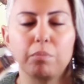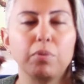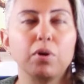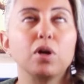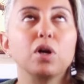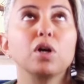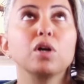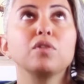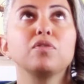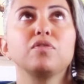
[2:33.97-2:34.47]

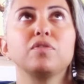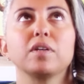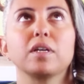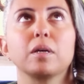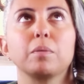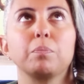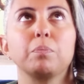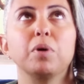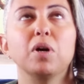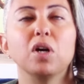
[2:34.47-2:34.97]

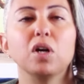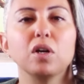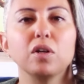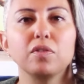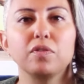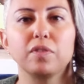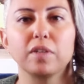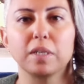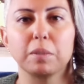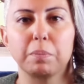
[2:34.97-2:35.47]
Perfect,
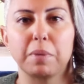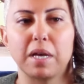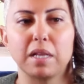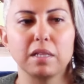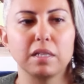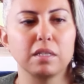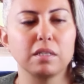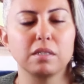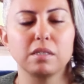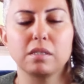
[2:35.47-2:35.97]
perfect
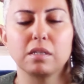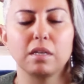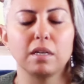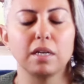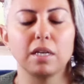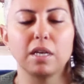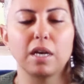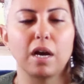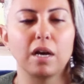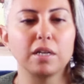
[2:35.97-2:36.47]
balance.
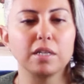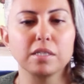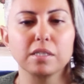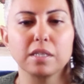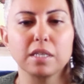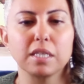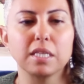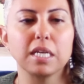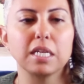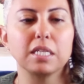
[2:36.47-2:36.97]

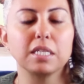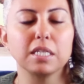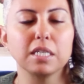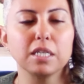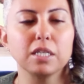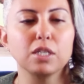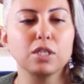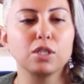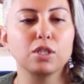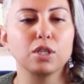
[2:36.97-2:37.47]
Honestly, they
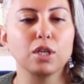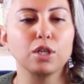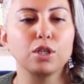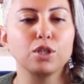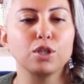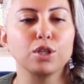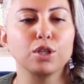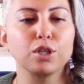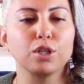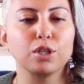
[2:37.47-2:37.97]
did
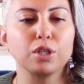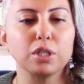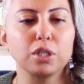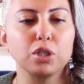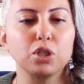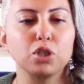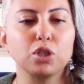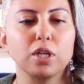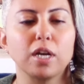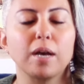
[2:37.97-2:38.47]
such a
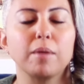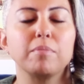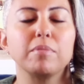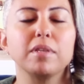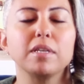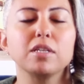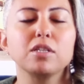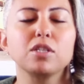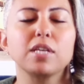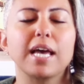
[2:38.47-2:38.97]
good job.
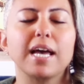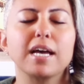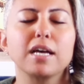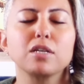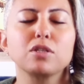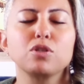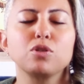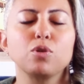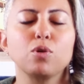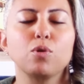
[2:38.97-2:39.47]
This
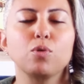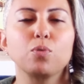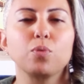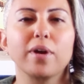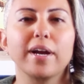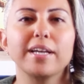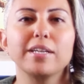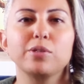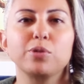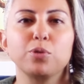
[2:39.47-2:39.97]
has no
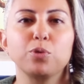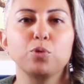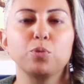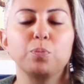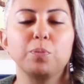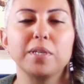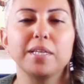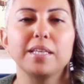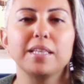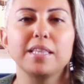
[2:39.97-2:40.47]
right to
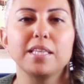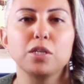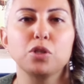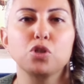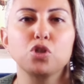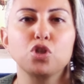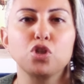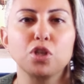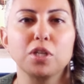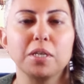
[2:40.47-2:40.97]
be
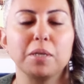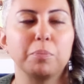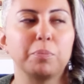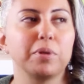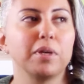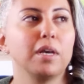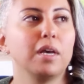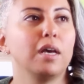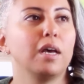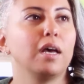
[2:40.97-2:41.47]
this
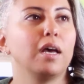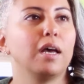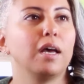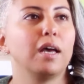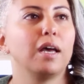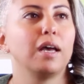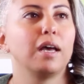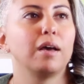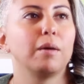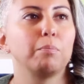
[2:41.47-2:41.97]
cheap.
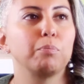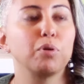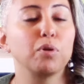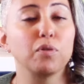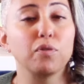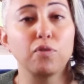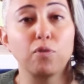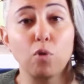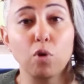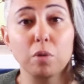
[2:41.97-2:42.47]

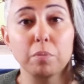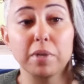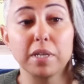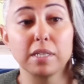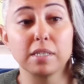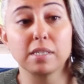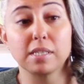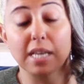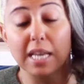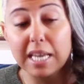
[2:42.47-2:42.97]

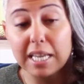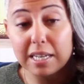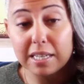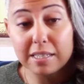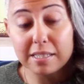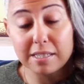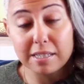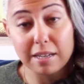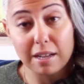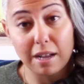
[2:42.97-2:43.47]
Performance. It
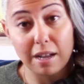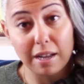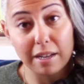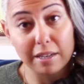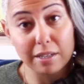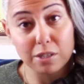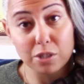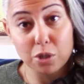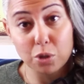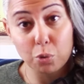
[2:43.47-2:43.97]
is
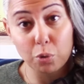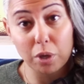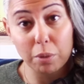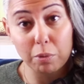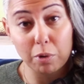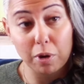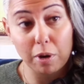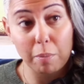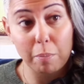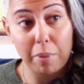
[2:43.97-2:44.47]
not a
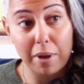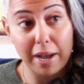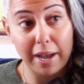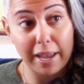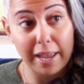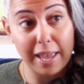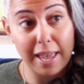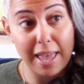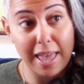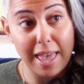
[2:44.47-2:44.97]
screamer
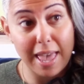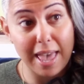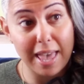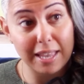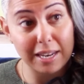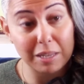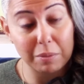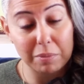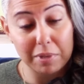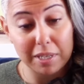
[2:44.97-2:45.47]
by
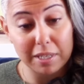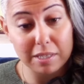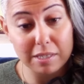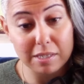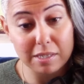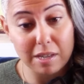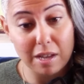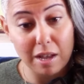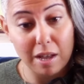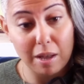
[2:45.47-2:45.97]
any
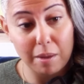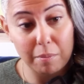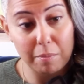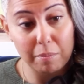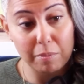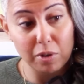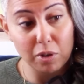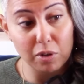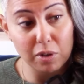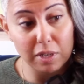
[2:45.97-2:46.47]
means.
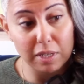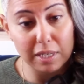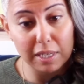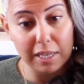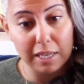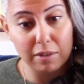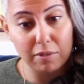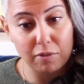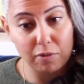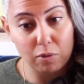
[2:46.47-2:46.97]
Um, you're going to
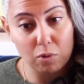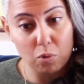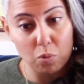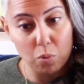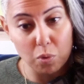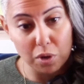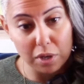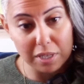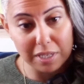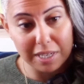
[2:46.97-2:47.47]
get a full
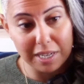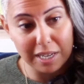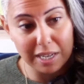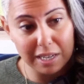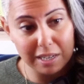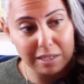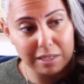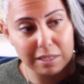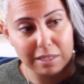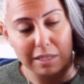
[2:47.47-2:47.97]

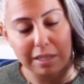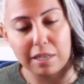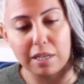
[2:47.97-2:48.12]
workday